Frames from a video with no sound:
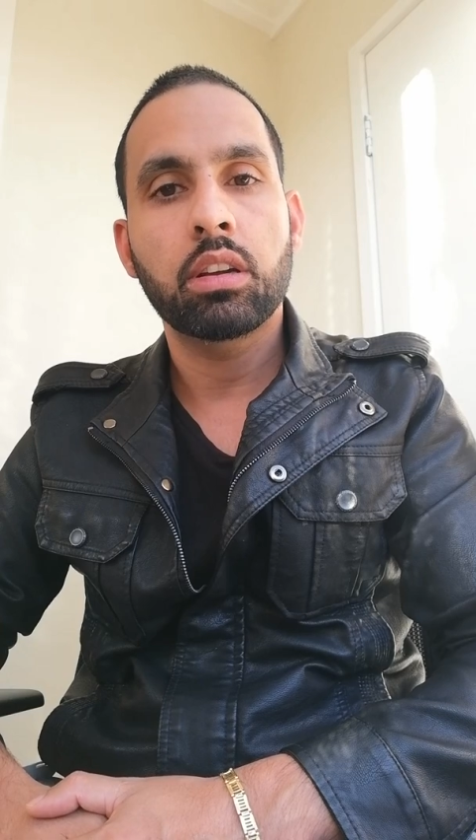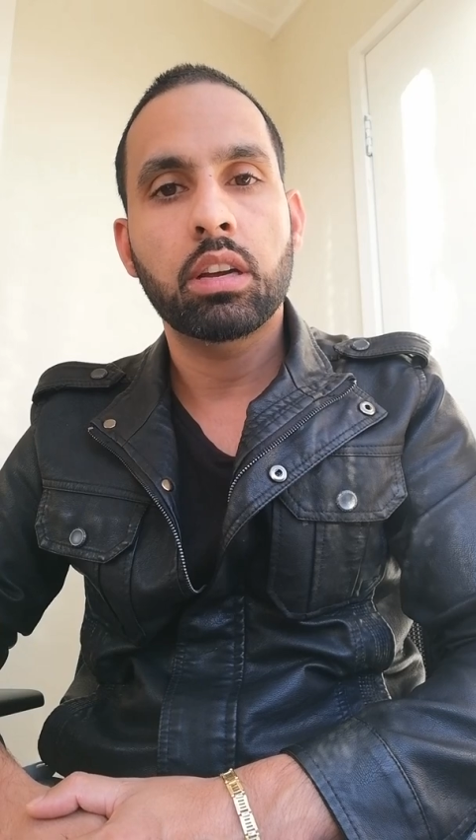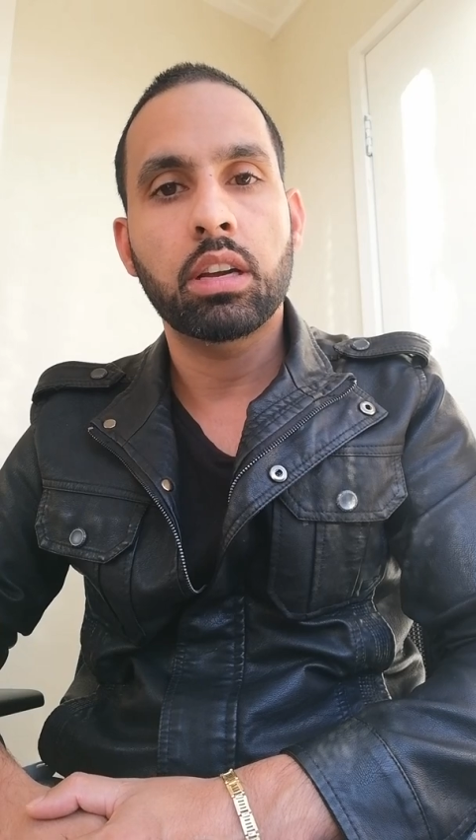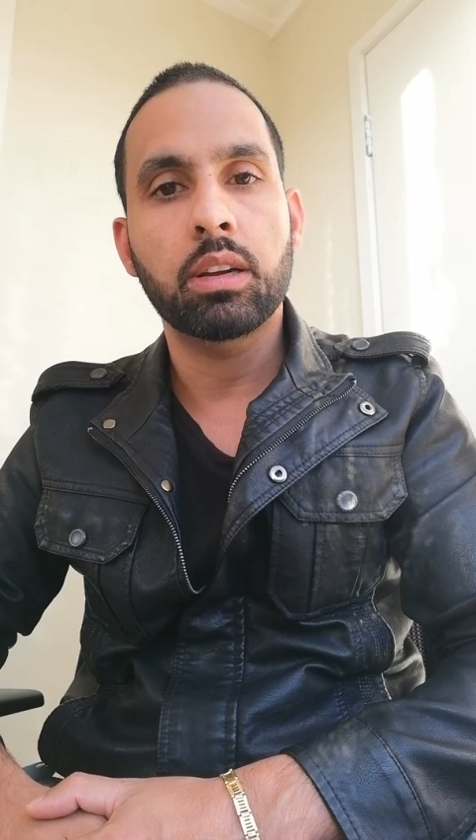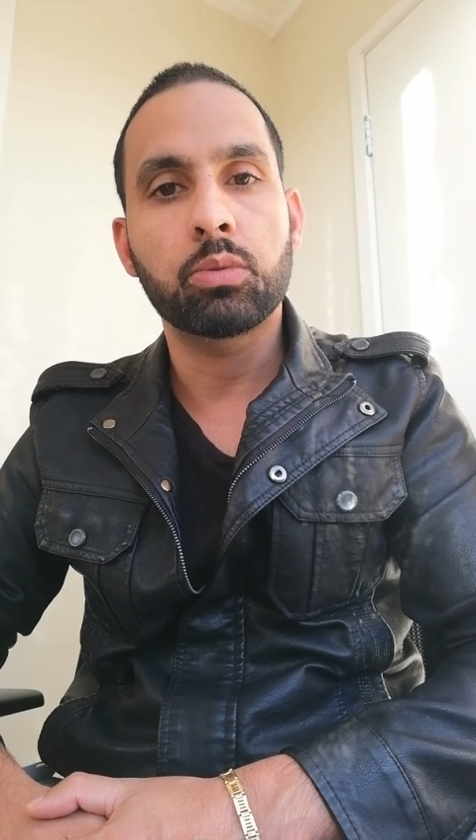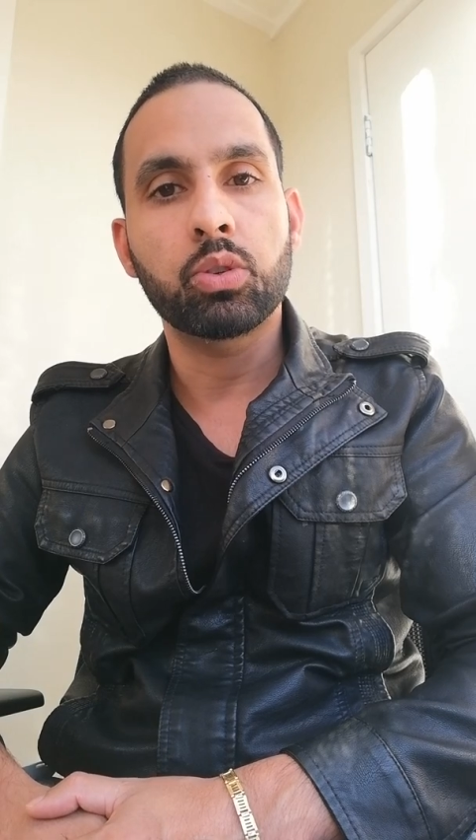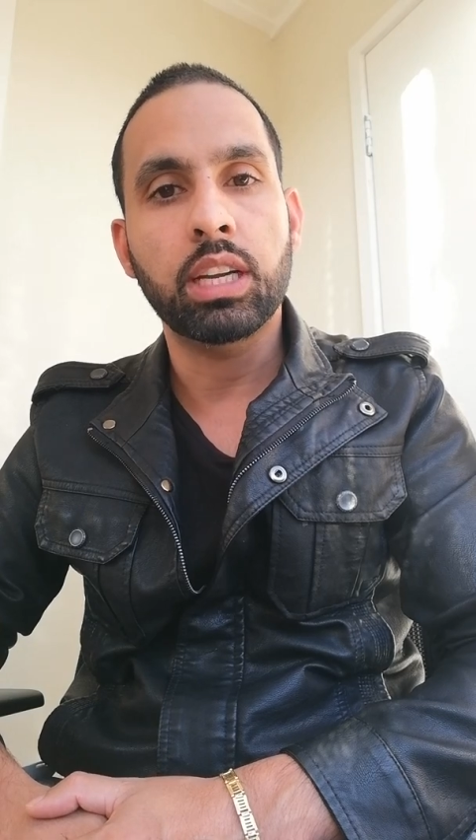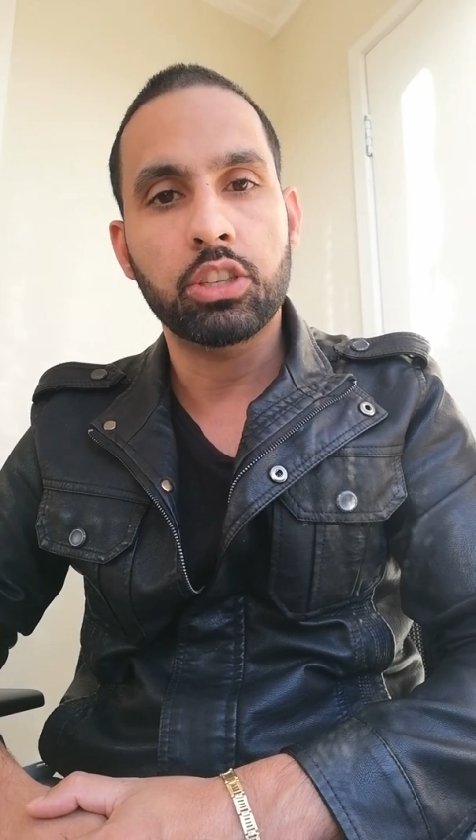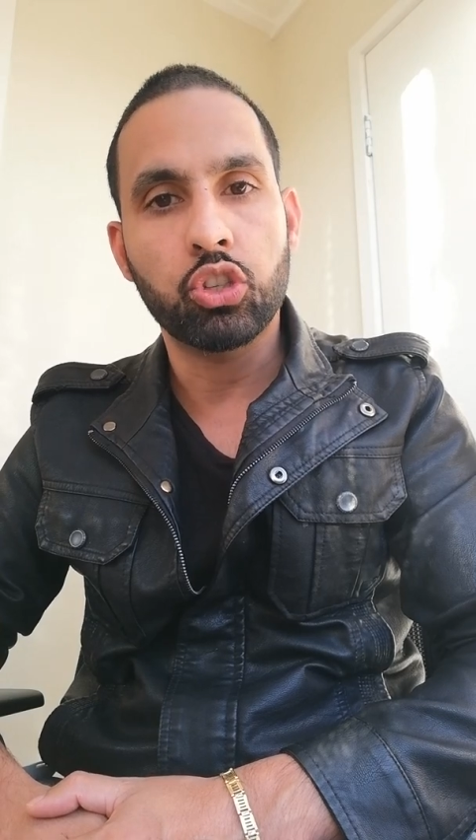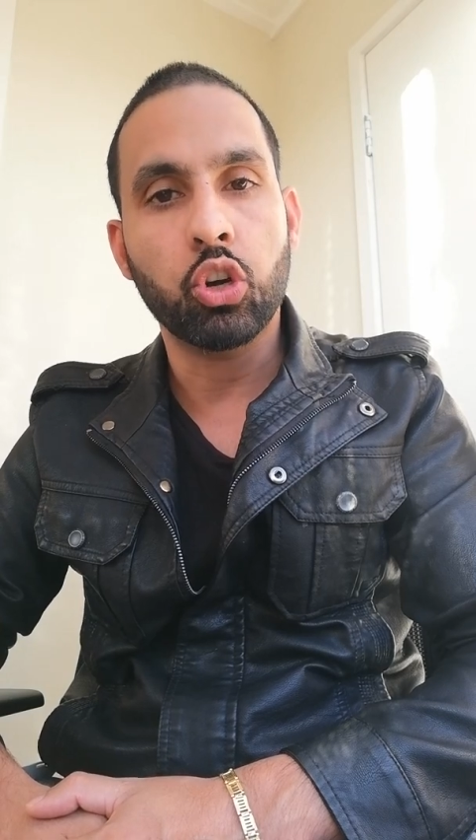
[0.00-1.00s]
to
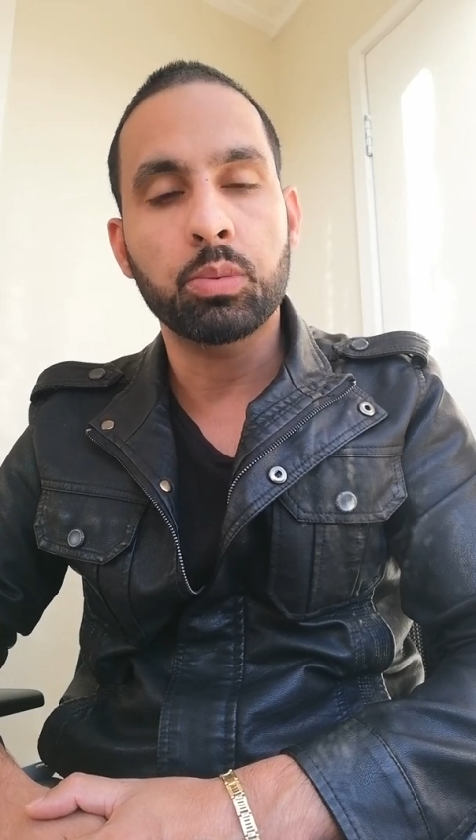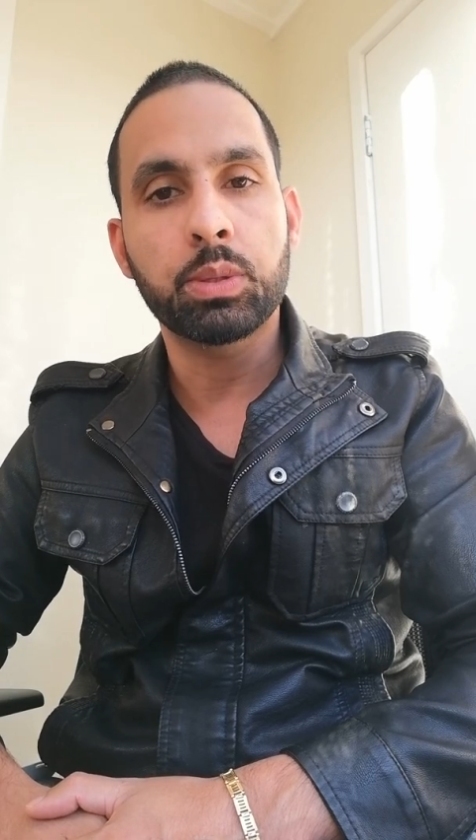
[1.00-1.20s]
get jobs